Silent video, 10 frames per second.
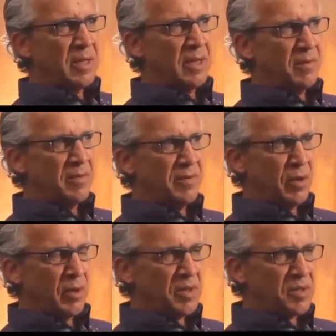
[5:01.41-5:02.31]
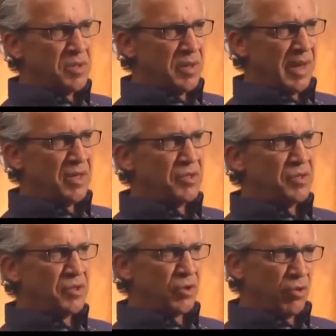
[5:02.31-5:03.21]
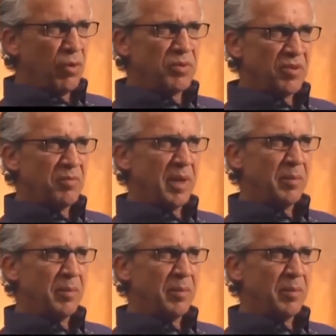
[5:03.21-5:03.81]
the various nations or groups of